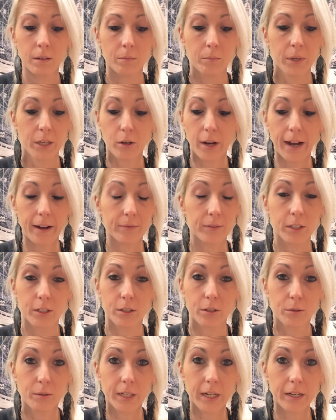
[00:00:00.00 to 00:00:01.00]
But you have to
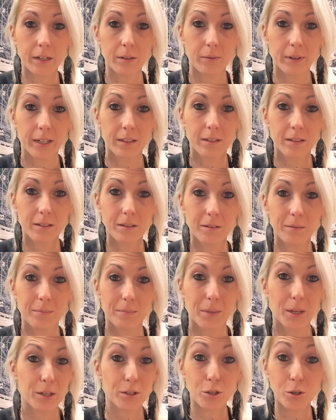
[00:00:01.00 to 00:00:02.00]
do it anyways,
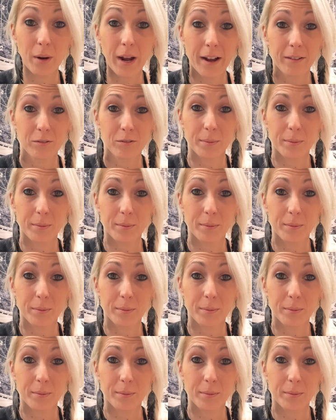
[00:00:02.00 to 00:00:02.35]
because you have